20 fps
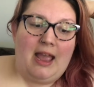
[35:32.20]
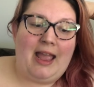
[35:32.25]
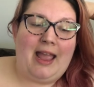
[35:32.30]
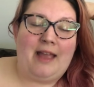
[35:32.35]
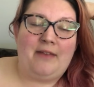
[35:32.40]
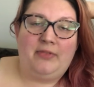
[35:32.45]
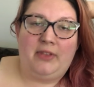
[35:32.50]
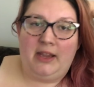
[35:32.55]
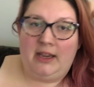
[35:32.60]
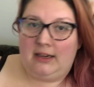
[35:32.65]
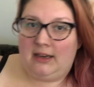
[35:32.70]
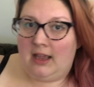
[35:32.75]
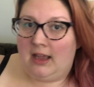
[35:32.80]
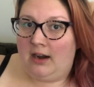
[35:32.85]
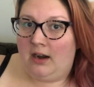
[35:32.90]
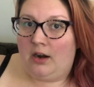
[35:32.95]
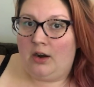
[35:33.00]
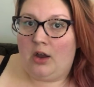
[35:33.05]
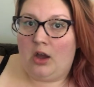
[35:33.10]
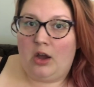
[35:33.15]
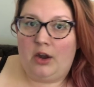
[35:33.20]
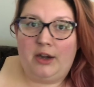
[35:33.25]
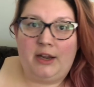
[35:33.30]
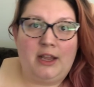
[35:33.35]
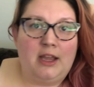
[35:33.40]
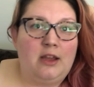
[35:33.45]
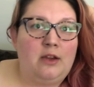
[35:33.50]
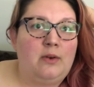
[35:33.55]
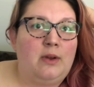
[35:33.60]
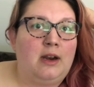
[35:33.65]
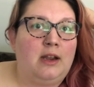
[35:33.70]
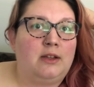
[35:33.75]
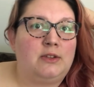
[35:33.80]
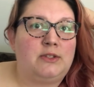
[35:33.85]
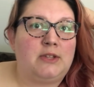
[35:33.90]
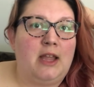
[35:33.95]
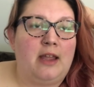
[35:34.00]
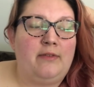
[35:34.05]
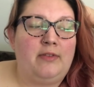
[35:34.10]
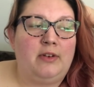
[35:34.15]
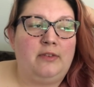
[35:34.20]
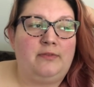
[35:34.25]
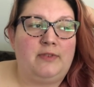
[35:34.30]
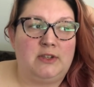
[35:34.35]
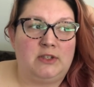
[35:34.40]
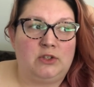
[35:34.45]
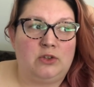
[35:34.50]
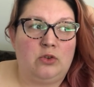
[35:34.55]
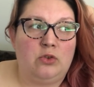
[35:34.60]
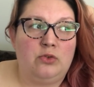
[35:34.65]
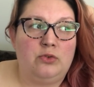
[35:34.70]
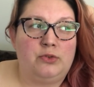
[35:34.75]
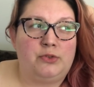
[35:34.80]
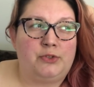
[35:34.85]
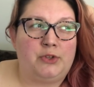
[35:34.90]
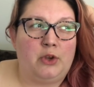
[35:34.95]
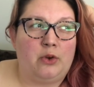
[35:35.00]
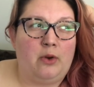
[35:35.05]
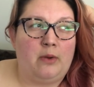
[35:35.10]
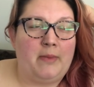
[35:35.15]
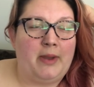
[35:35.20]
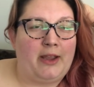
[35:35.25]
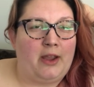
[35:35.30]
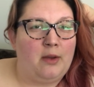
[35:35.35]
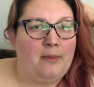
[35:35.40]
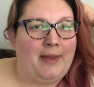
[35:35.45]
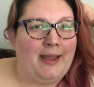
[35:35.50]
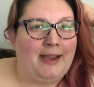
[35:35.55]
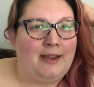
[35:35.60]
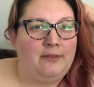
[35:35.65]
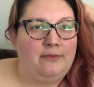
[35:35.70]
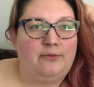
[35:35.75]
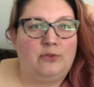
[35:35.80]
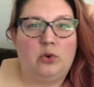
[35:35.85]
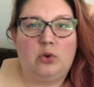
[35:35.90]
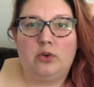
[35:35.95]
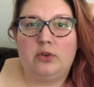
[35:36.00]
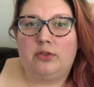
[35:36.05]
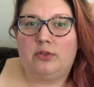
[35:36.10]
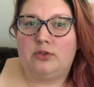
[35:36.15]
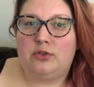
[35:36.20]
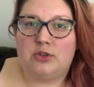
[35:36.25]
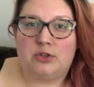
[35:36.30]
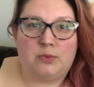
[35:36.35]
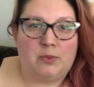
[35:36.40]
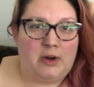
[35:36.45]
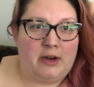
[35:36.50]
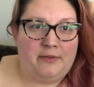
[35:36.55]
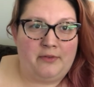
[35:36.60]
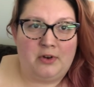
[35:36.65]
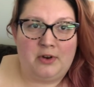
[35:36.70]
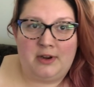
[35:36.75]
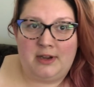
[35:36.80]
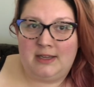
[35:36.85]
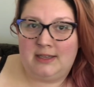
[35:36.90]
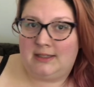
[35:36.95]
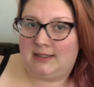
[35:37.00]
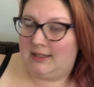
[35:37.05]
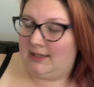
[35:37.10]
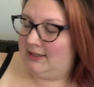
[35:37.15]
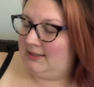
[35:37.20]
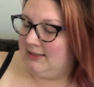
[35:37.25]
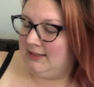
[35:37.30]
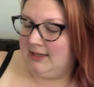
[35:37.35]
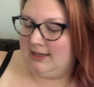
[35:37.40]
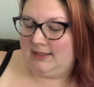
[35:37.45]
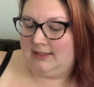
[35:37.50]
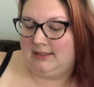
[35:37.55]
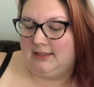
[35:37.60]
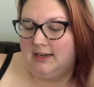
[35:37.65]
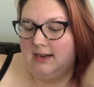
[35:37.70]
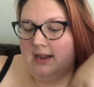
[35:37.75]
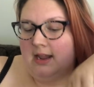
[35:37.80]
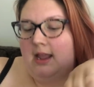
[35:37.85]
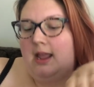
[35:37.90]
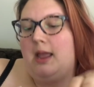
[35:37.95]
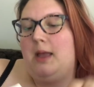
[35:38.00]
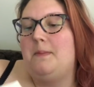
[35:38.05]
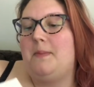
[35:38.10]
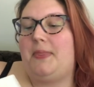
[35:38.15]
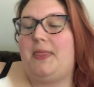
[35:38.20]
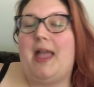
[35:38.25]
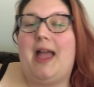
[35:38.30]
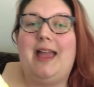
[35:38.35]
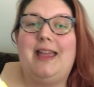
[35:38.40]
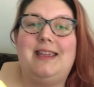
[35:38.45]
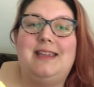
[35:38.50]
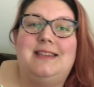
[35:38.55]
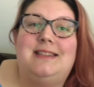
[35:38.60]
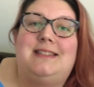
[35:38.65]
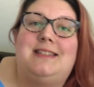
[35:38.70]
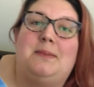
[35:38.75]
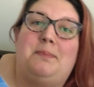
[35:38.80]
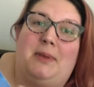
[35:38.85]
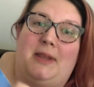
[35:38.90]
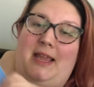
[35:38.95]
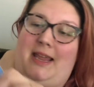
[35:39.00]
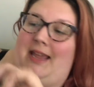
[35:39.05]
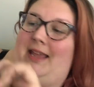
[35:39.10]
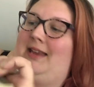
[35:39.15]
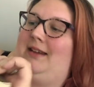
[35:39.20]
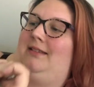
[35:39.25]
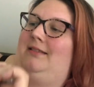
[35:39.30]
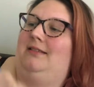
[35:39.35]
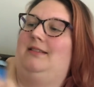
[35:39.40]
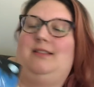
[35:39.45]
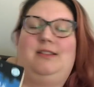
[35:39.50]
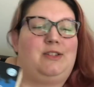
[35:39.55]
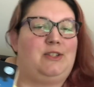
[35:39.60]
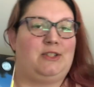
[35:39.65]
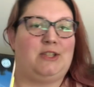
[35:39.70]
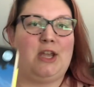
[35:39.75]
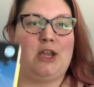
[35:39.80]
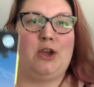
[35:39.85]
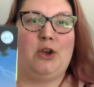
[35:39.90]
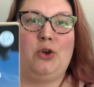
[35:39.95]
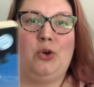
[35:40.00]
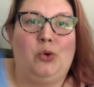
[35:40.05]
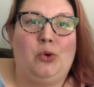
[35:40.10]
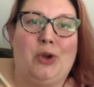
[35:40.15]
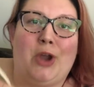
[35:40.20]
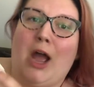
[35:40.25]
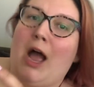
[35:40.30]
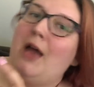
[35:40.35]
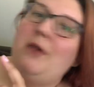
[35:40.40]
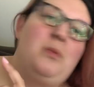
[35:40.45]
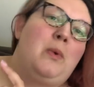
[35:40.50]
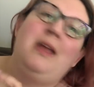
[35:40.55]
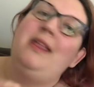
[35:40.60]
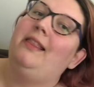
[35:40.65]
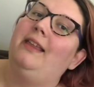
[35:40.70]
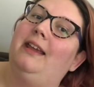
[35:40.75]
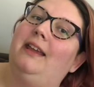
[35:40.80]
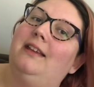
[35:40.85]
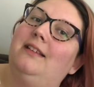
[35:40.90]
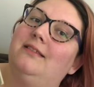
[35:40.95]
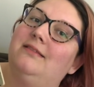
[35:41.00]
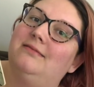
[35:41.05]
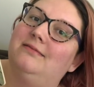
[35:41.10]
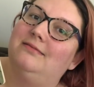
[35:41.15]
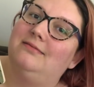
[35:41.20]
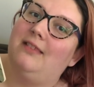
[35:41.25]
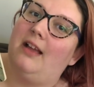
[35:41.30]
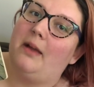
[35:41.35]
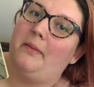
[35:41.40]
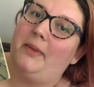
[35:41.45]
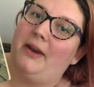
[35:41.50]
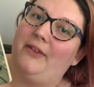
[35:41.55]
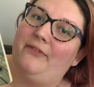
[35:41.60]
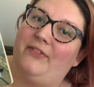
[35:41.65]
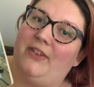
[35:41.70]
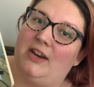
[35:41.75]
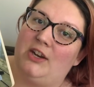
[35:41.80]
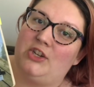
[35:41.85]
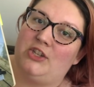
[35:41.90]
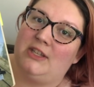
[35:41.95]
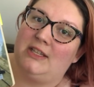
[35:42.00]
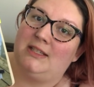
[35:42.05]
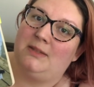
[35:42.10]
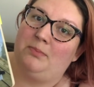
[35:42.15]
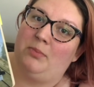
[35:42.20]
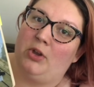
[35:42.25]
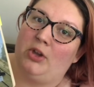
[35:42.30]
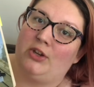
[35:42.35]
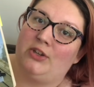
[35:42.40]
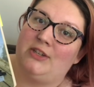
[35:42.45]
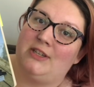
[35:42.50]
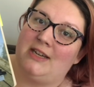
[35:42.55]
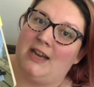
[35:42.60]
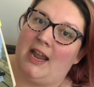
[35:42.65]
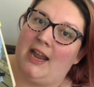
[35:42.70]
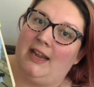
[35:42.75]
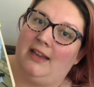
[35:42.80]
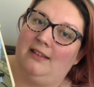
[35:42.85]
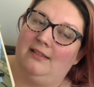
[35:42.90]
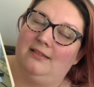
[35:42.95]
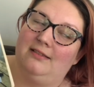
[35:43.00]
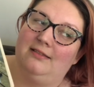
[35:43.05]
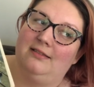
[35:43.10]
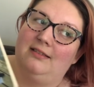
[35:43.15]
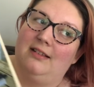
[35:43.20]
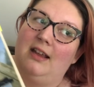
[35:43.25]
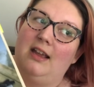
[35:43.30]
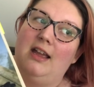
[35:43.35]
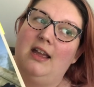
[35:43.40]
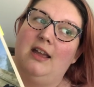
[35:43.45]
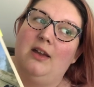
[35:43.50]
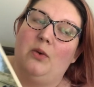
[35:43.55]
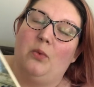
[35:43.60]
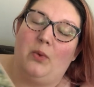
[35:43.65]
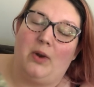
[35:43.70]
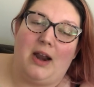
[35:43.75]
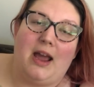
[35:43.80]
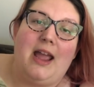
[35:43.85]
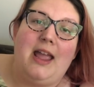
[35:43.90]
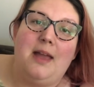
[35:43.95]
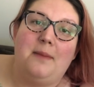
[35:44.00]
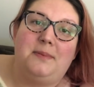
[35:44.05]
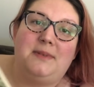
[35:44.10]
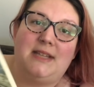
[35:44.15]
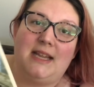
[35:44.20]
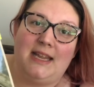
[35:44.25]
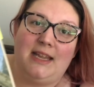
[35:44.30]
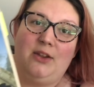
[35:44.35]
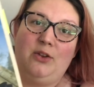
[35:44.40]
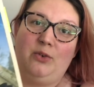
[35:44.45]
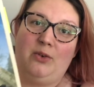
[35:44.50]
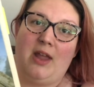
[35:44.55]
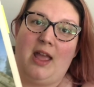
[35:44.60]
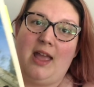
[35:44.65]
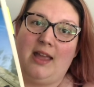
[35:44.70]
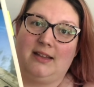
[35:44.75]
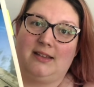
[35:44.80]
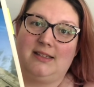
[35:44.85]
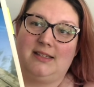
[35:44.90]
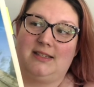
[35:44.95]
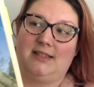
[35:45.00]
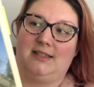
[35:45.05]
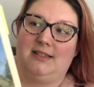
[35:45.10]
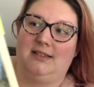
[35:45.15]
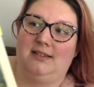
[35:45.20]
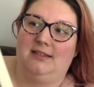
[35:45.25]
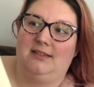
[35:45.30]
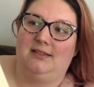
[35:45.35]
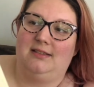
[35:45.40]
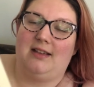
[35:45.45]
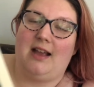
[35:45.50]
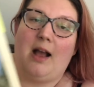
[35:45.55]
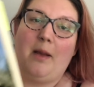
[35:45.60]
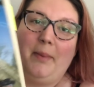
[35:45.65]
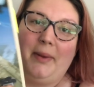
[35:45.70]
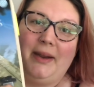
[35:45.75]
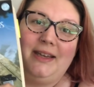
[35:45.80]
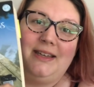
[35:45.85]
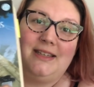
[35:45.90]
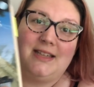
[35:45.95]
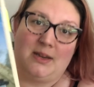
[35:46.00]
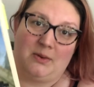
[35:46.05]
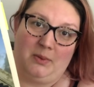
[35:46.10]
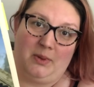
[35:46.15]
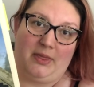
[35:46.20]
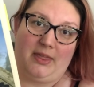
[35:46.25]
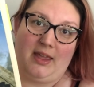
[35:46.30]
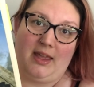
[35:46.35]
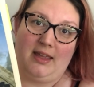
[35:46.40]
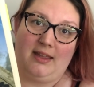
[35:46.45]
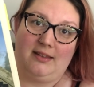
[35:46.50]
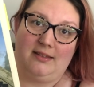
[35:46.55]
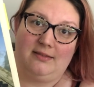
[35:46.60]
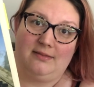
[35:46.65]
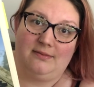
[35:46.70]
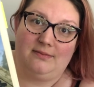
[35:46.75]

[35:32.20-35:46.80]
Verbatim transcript: I have landline on audio and I also have it in physical, so I might go back and forth or just whatever is easiest. That is the plan. So God willing, I'm going to finish this book tonight. When I update you next, I'll be done with it.